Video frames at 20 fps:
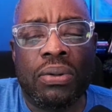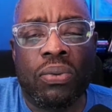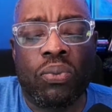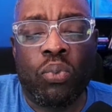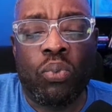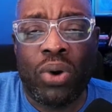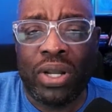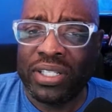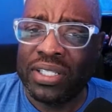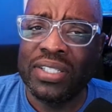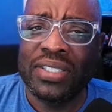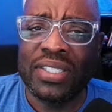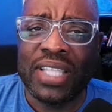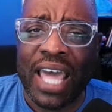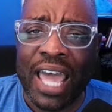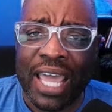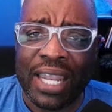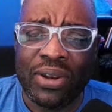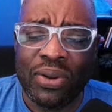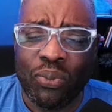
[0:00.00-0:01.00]
what is
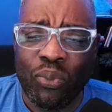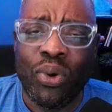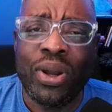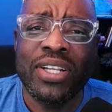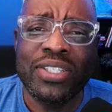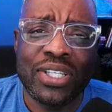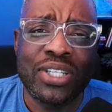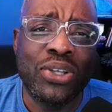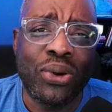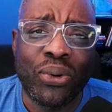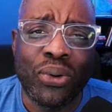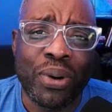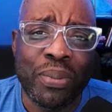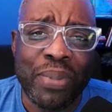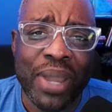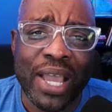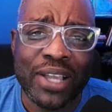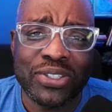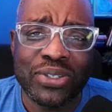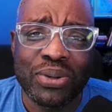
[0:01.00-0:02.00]
a donor
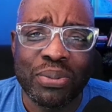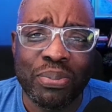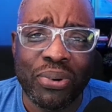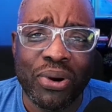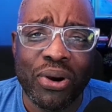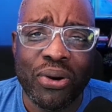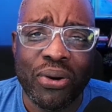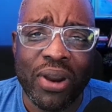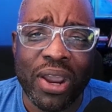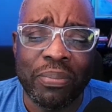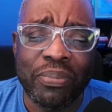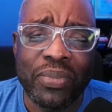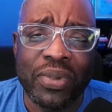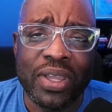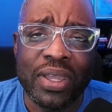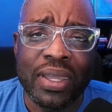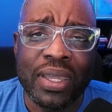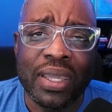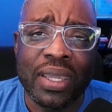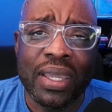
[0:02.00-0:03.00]
ambassador program?
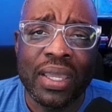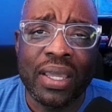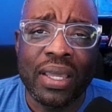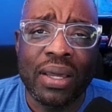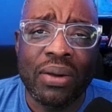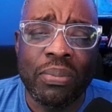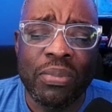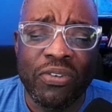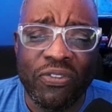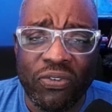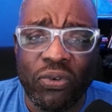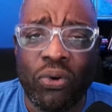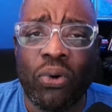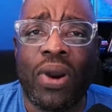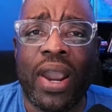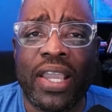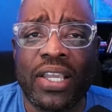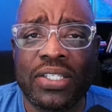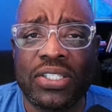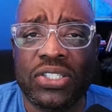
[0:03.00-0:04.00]
Before
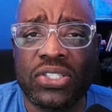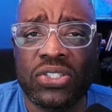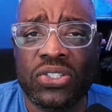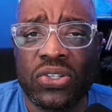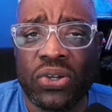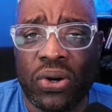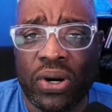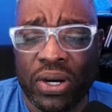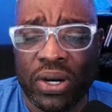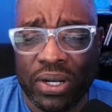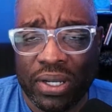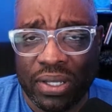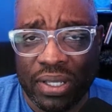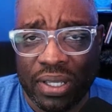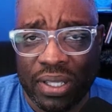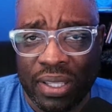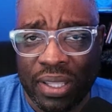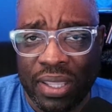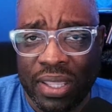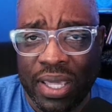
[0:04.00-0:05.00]
I start
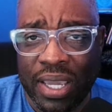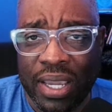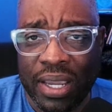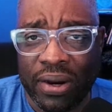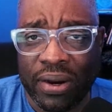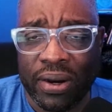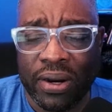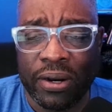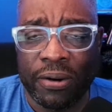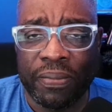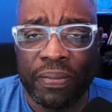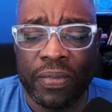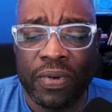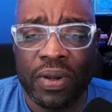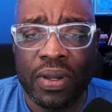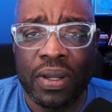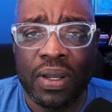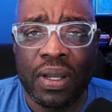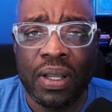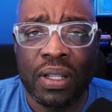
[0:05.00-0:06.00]
there,
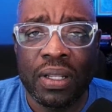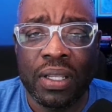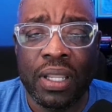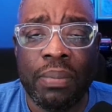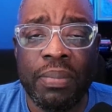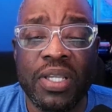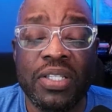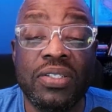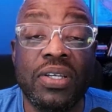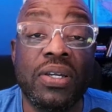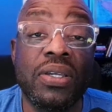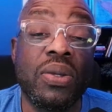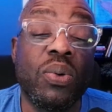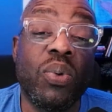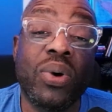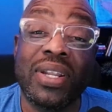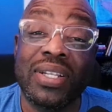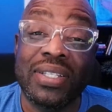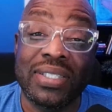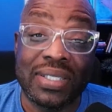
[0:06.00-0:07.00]
let me tell you
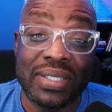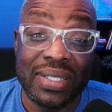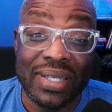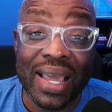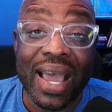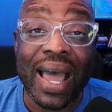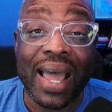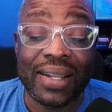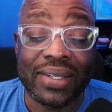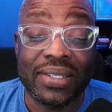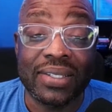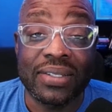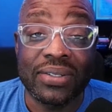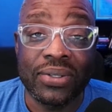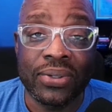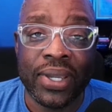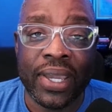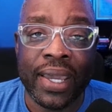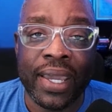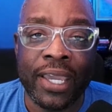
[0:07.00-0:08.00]
what it's not,
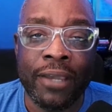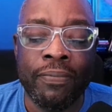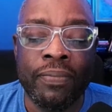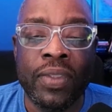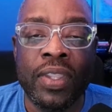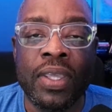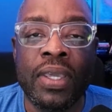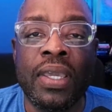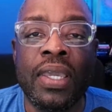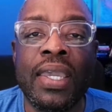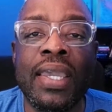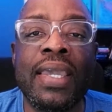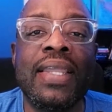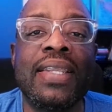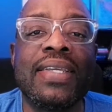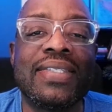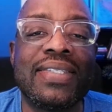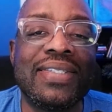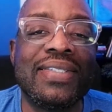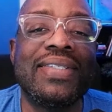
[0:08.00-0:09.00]
okay? It
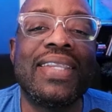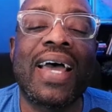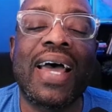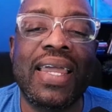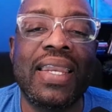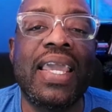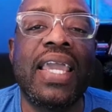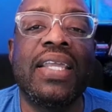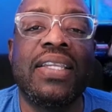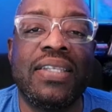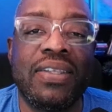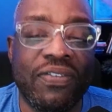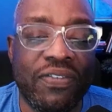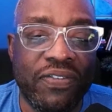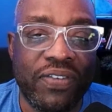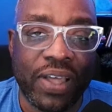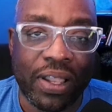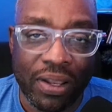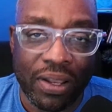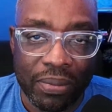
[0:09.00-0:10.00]
is not a
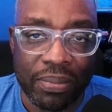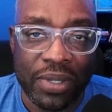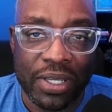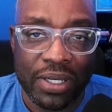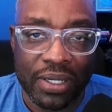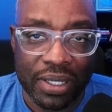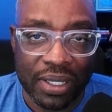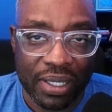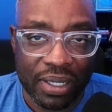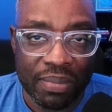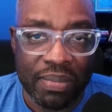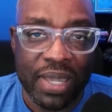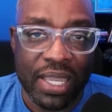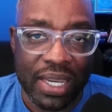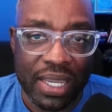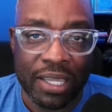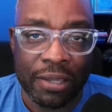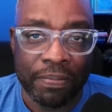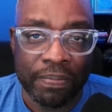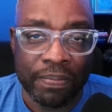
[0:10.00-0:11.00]
development
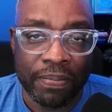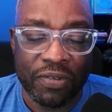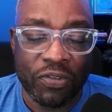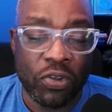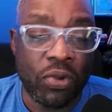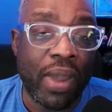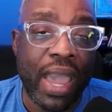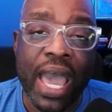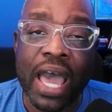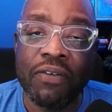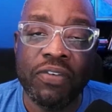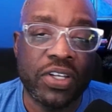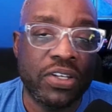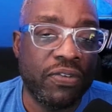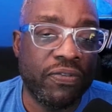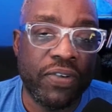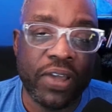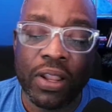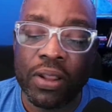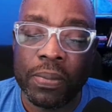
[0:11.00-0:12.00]
committee. If you have a
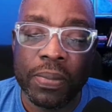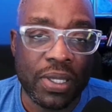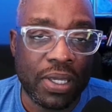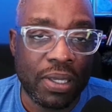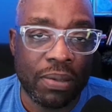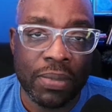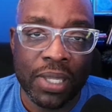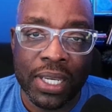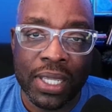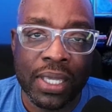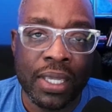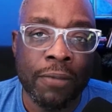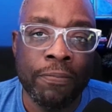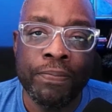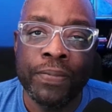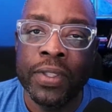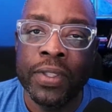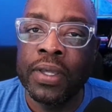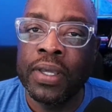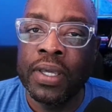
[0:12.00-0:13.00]
development committee
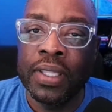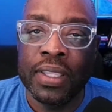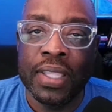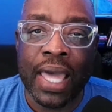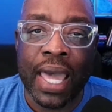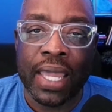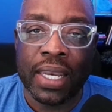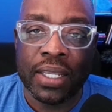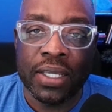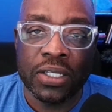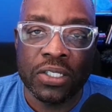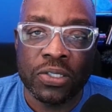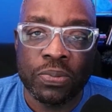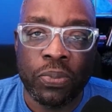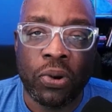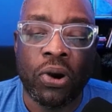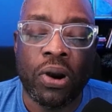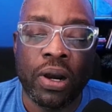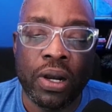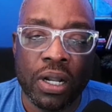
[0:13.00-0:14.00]
that is
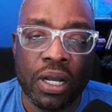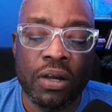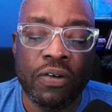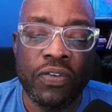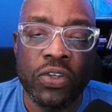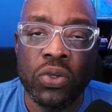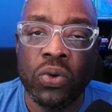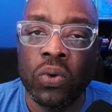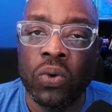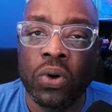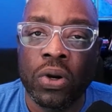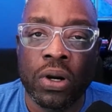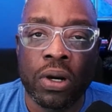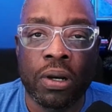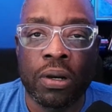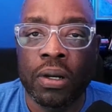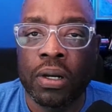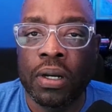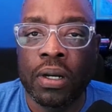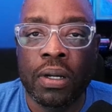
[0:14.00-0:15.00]
part of
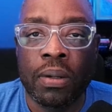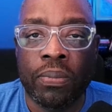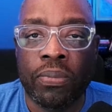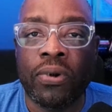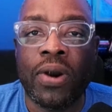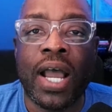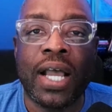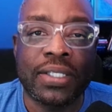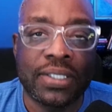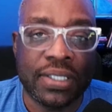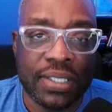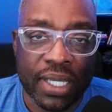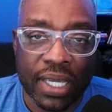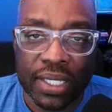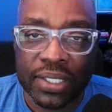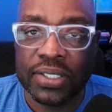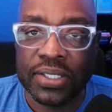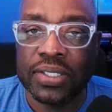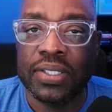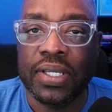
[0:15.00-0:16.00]
your
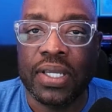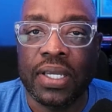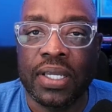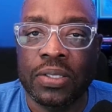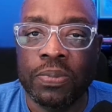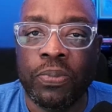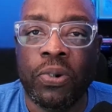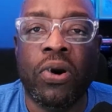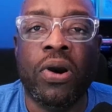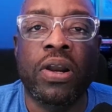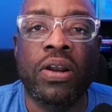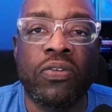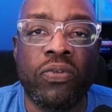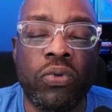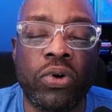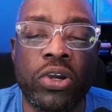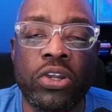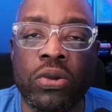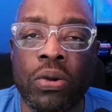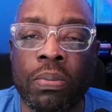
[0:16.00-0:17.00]
process, it's part of
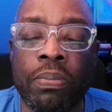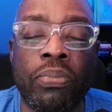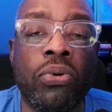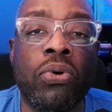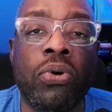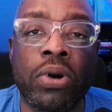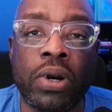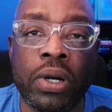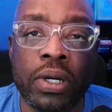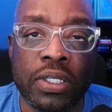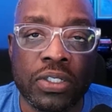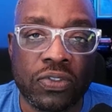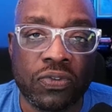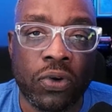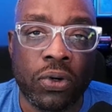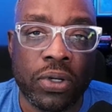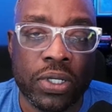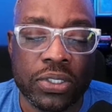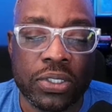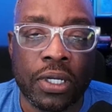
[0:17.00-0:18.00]
what your board is
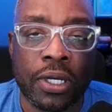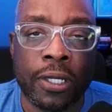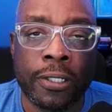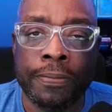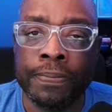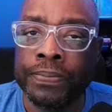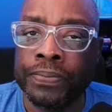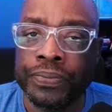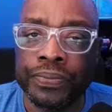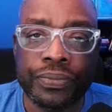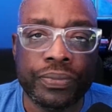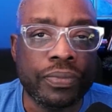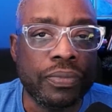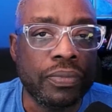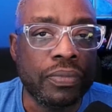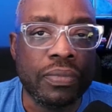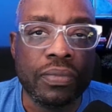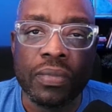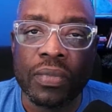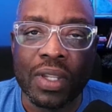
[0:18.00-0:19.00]
focused on,
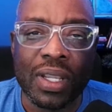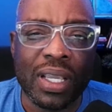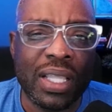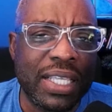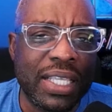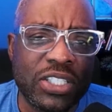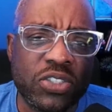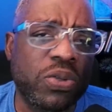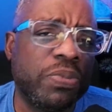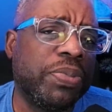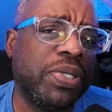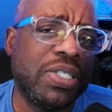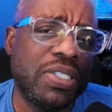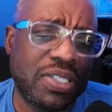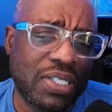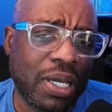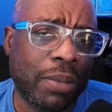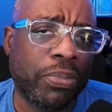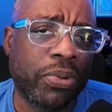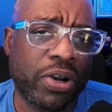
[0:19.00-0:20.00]
this would be
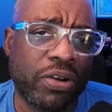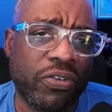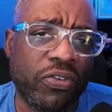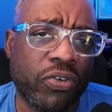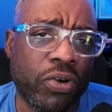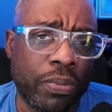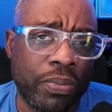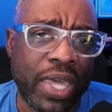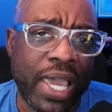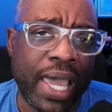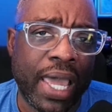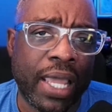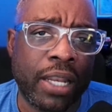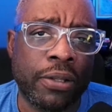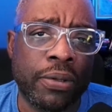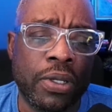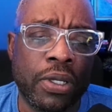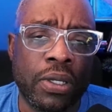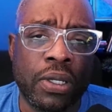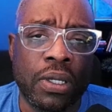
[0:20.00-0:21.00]
separate from that,
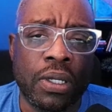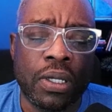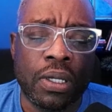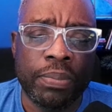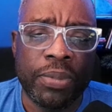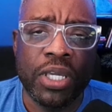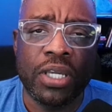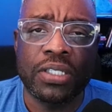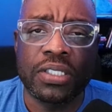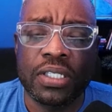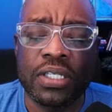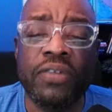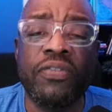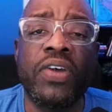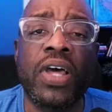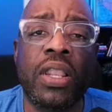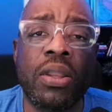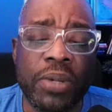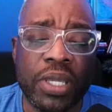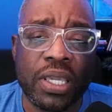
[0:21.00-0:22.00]
because a
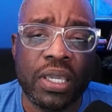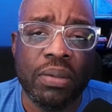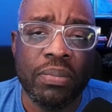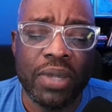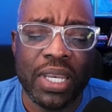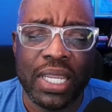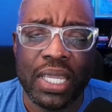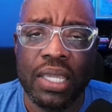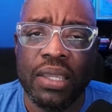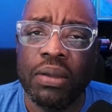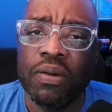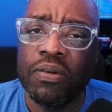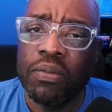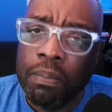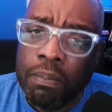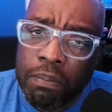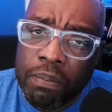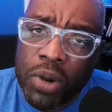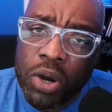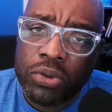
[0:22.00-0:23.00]
development committee
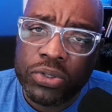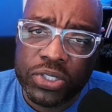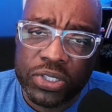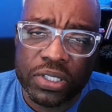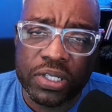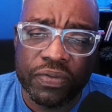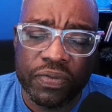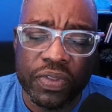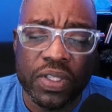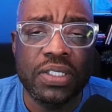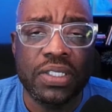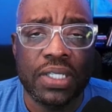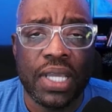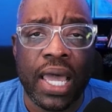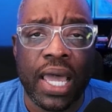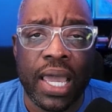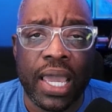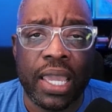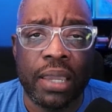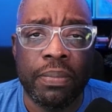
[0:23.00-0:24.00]
most of the
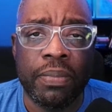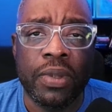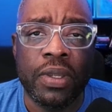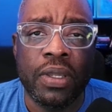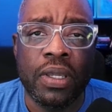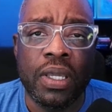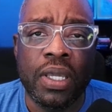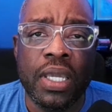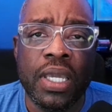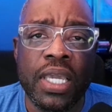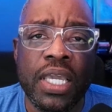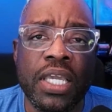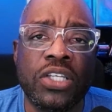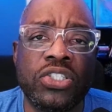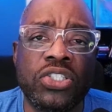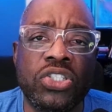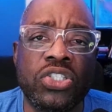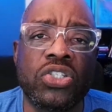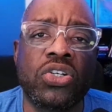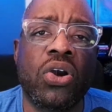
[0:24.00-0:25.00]
time
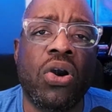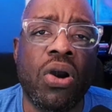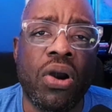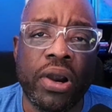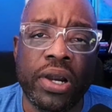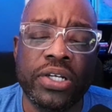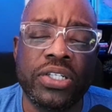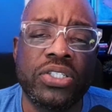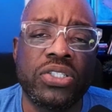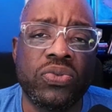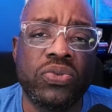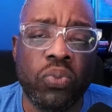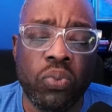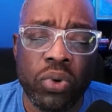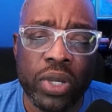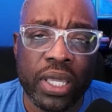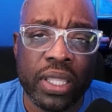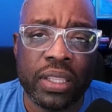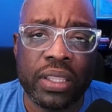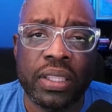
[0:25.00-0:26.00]
is charged
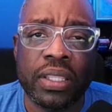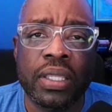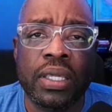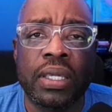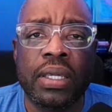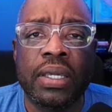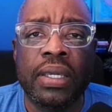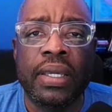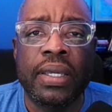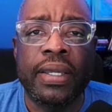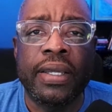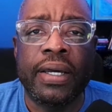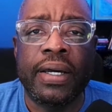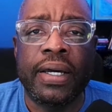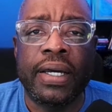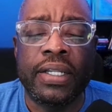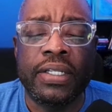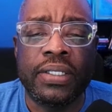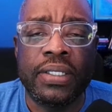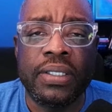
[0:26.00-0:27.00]
with uh,